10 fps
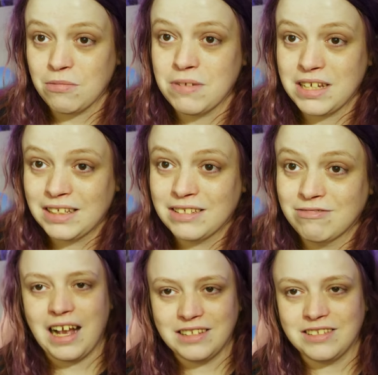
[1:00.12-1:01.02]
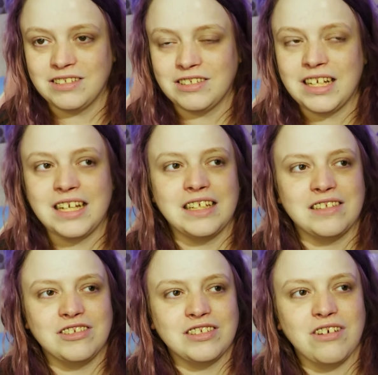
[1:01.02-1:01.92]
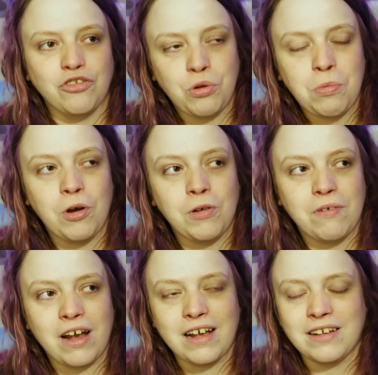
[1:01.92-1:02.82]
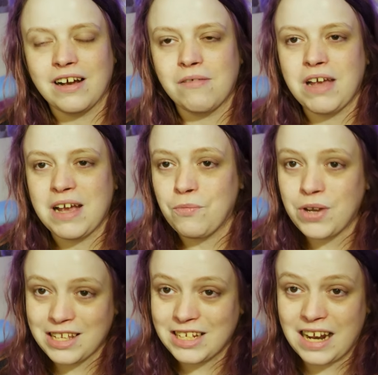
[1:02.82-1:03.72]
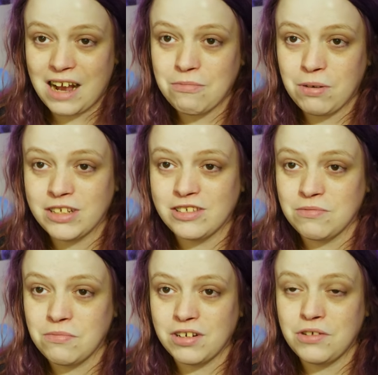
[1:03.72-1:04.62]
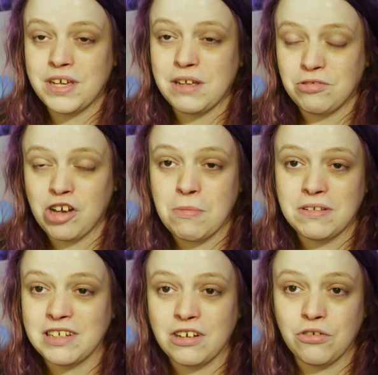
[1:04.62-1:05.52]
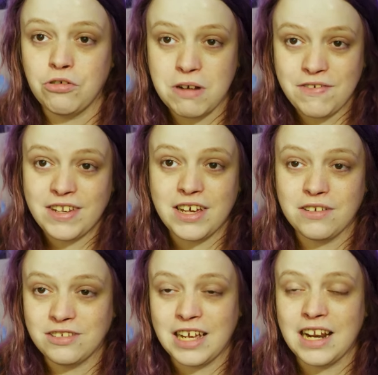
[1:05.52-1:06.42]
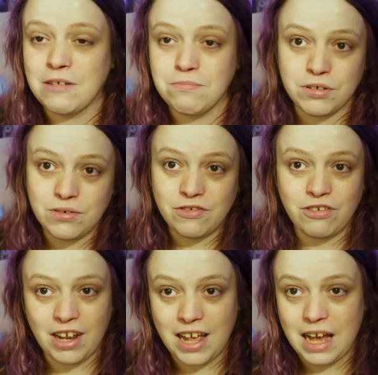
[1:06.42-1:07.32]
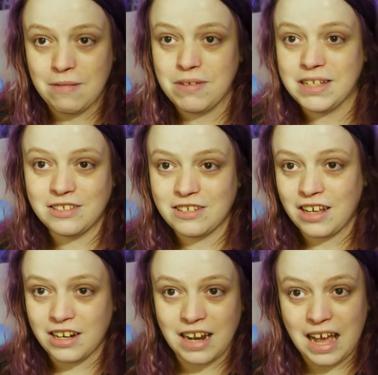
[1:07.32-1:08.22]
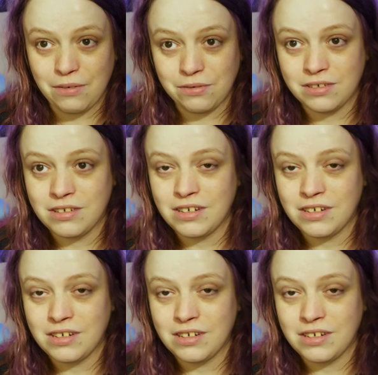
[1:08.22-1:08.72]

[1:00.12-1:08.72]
on me, and it's got to a point where I'm getting weirded out by someone who keeps commenting on all my videos saying how beautiful I am inside and out.